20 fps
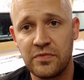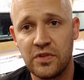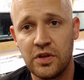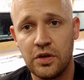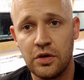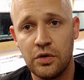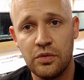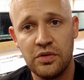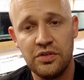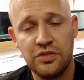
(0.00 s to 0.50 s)

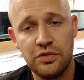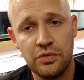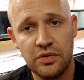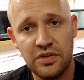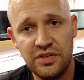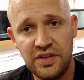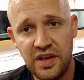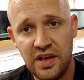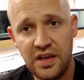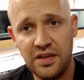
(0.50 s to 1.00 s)
go into a
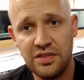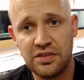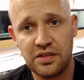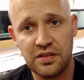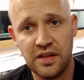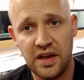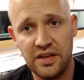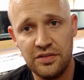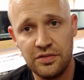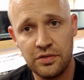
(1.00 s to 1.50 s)
tank, the
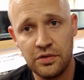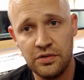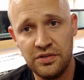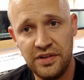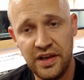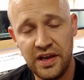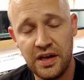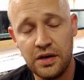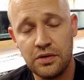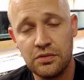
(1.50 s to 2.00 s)
lights go
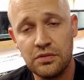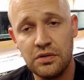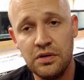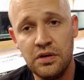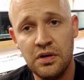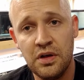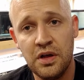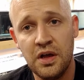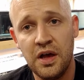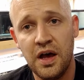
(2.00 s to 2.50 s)
down
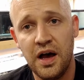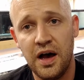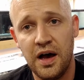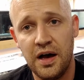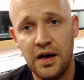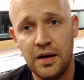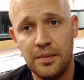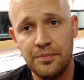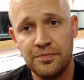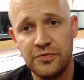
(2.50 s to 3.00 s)

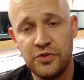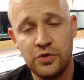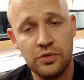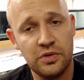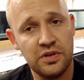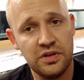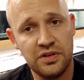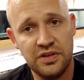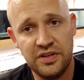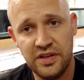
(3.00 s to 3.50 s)
to
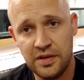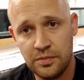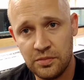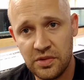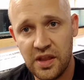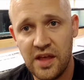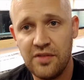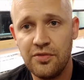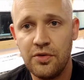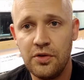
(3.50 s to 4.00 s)
a dim
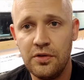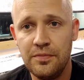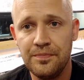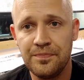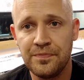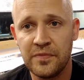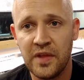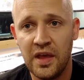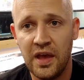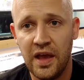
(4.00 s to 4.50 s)
level,
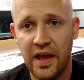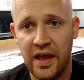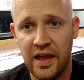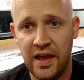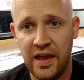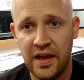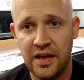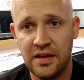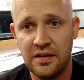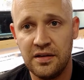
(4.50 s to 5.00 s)

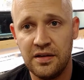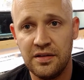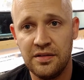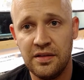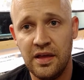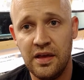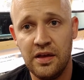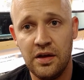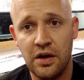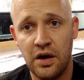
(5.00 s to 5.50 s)
and
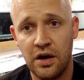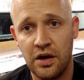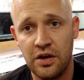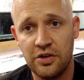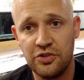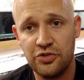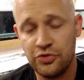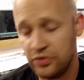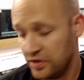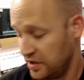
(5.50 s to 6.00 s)
they are
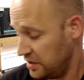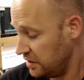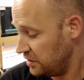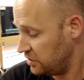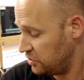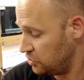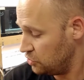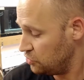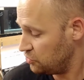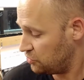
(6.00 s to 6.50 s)
treated
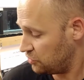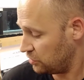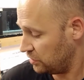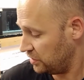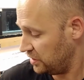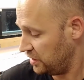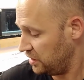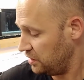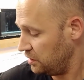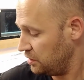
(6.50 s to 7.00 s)

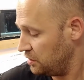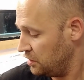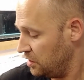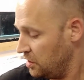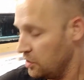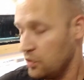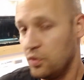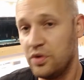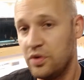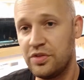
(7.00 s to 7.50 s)
usually
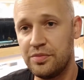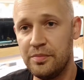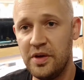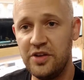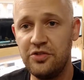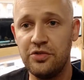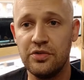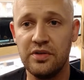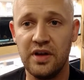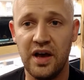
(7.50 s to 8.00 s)
with
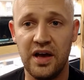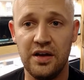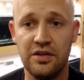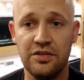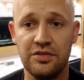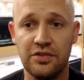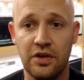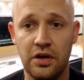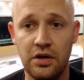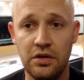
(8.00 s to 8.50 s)

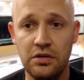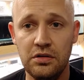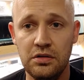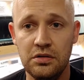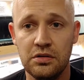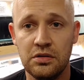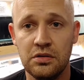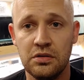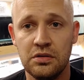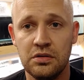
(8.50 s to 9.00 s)
metronidazole,
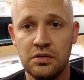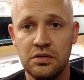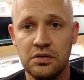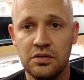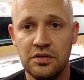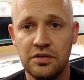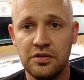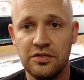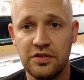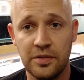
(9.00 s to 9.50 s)

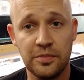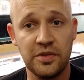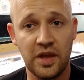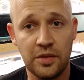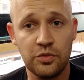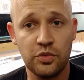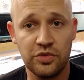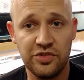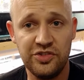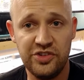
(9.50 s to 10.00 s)

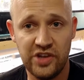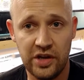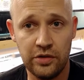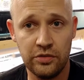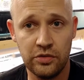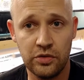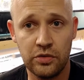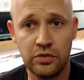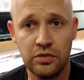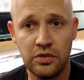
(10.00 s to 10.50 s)
sometimes with
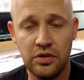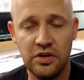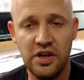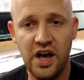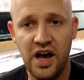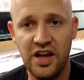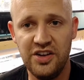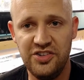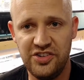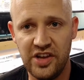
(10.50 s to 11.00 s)
general
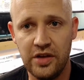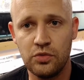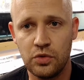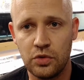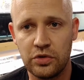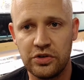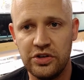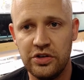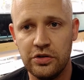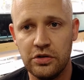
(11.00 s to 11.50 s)

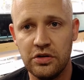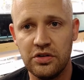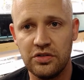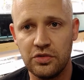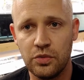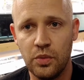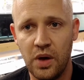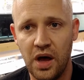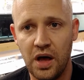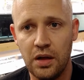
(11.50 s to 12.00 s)
cure
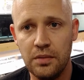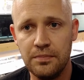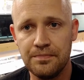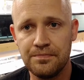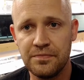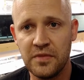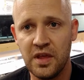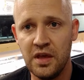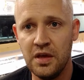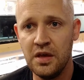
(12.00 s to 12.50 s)
as well,
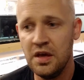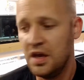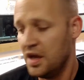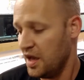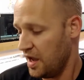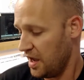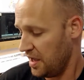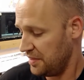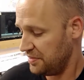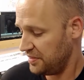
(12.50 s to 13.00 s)

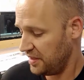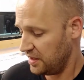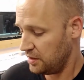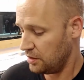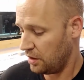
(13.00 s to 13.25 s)
and then